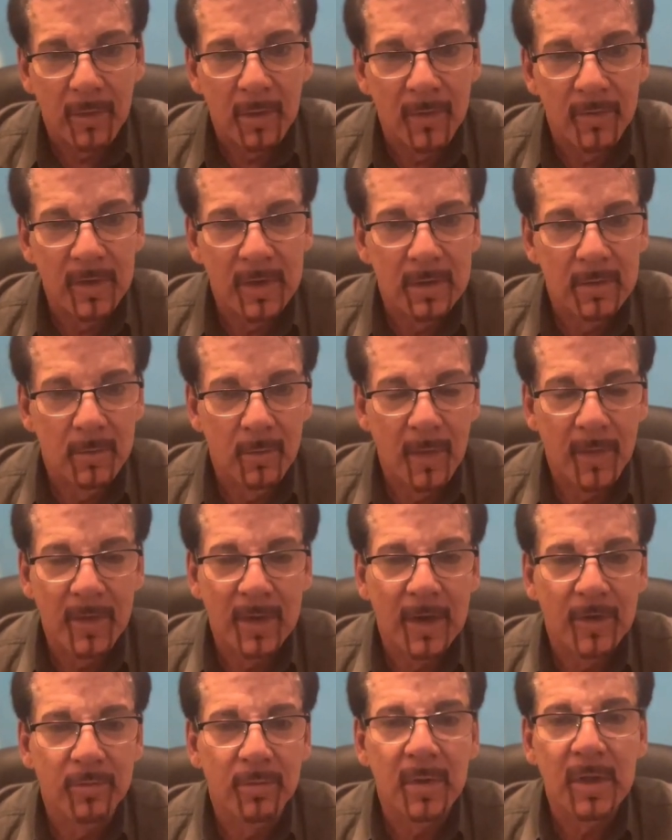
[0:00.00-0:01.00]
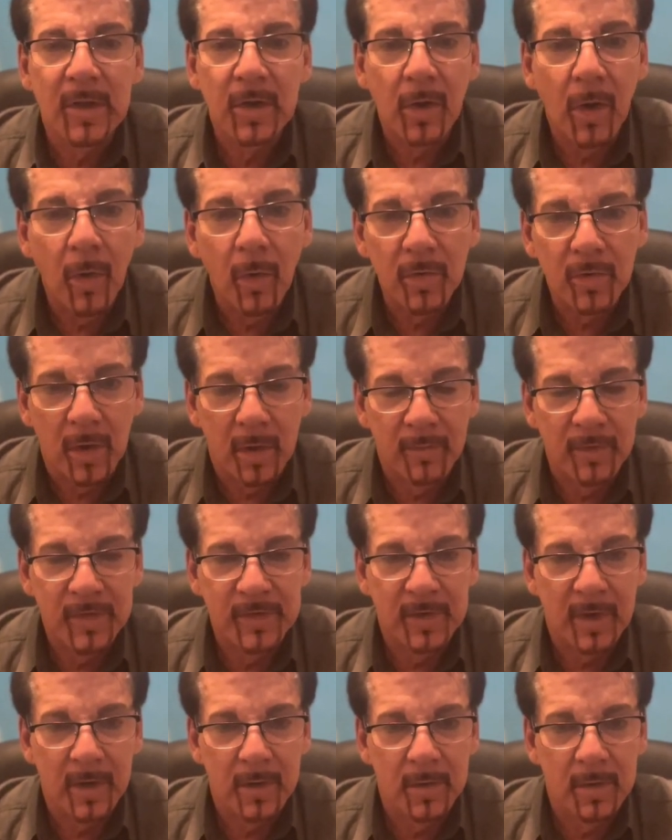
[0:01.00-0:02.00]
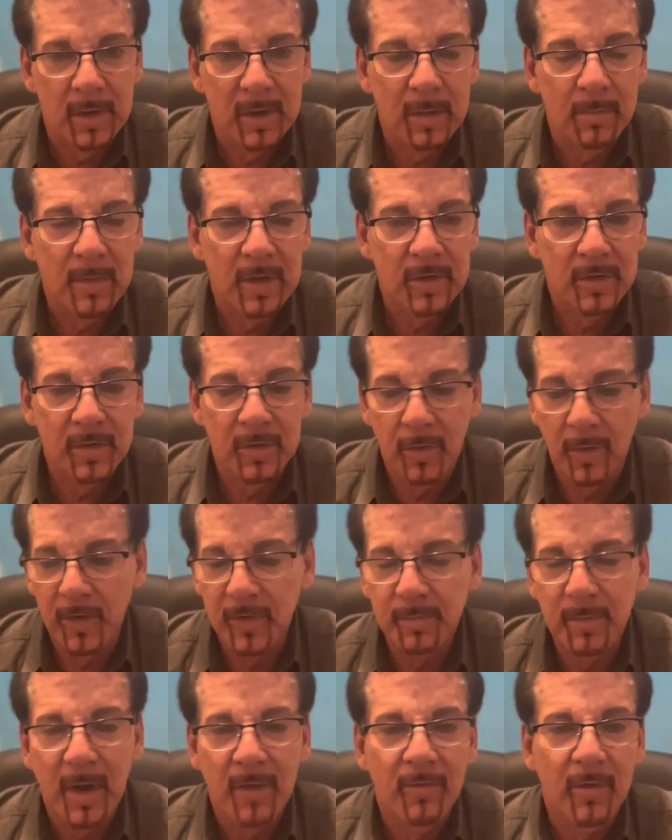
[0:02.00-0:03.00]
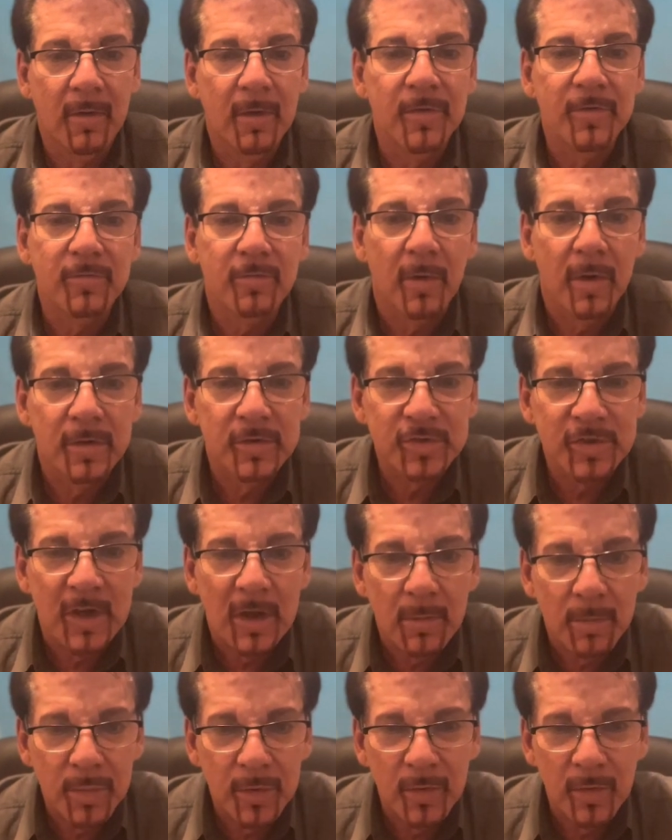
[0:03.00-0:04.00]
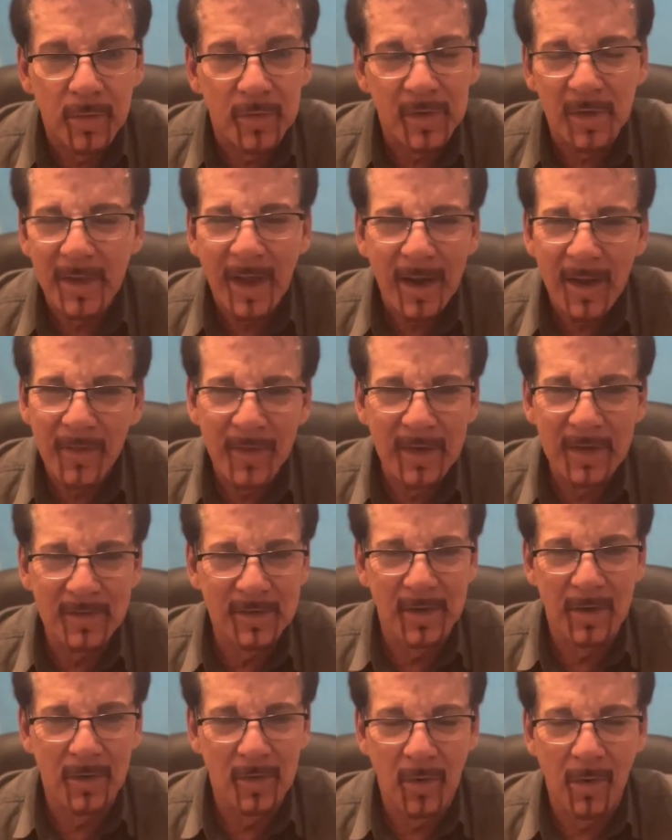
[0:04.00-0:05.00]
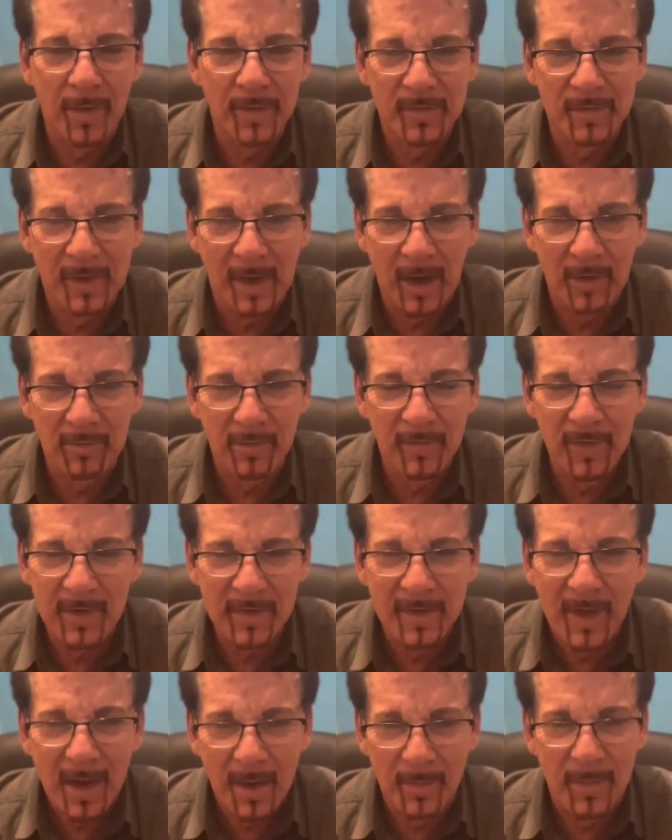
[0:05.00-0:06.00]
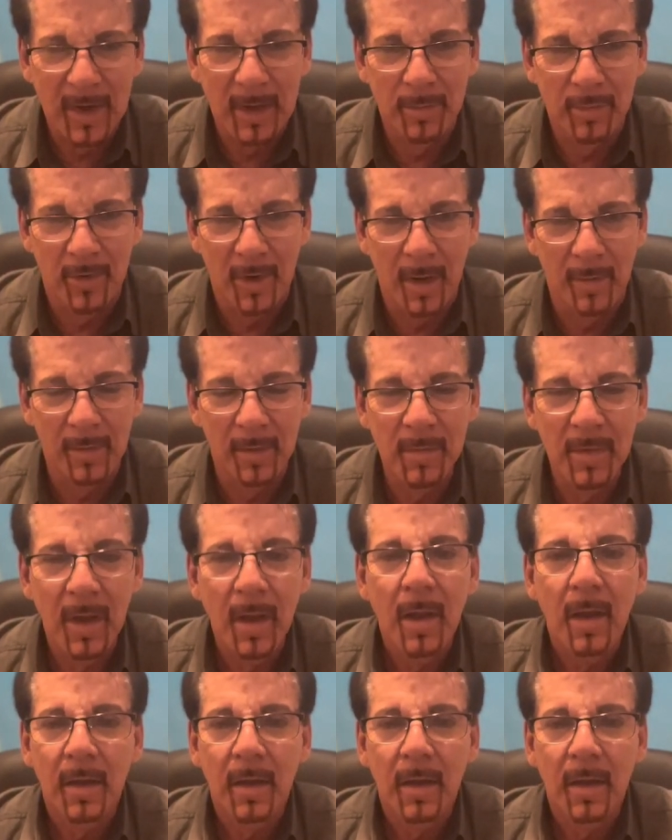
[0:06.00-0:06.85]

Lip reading: If weather gets really cold all of a sudden. It can be caused by very strong shampoos. A lot of things can cause dandruff. It's not a big problem.